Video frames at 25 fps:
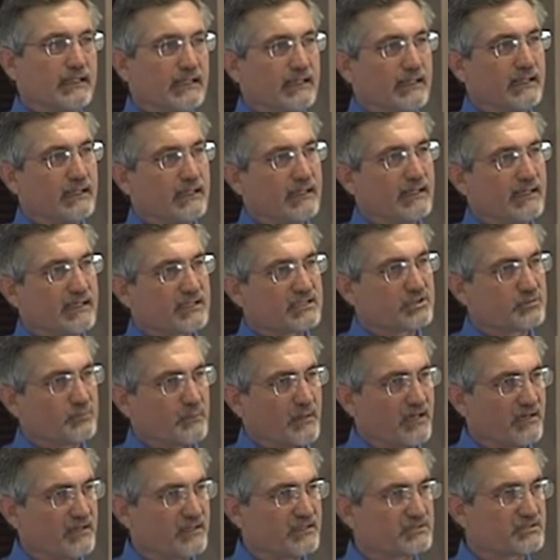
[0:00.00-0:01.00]
uh,
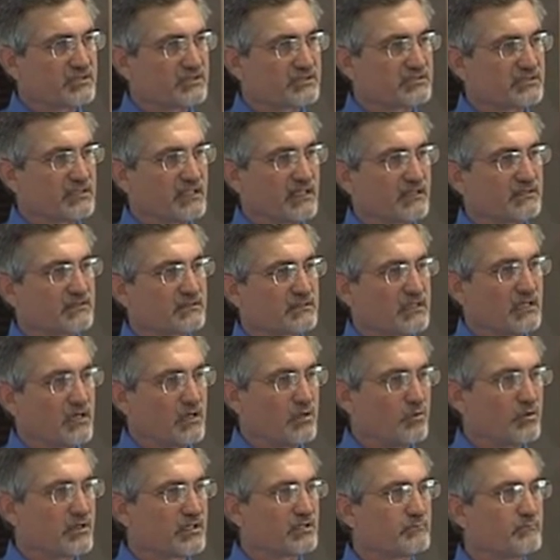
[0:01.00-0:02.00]
experiences that
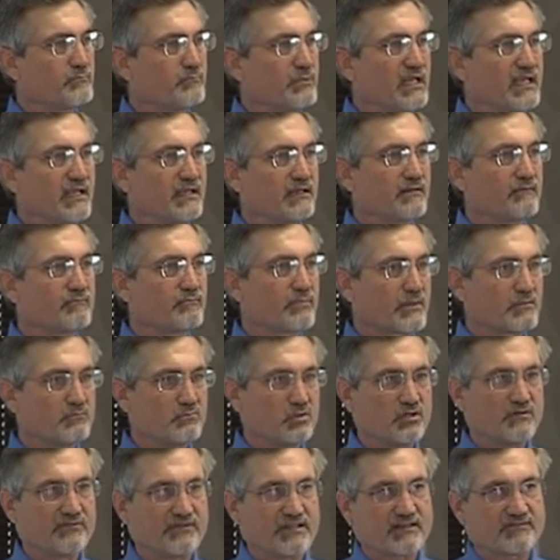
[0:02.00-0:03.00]
go with being,
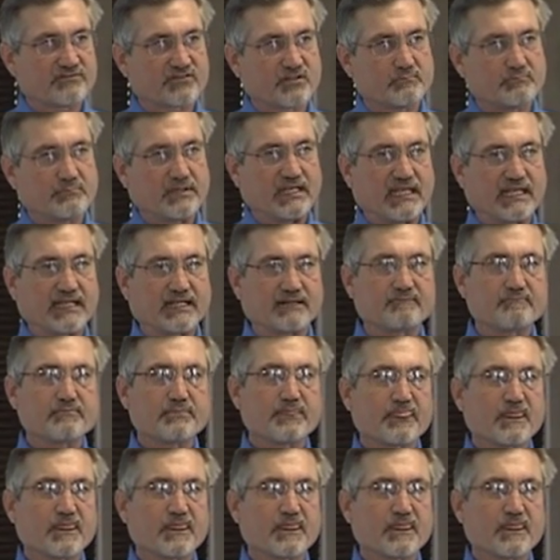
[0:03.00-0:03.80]
moving from being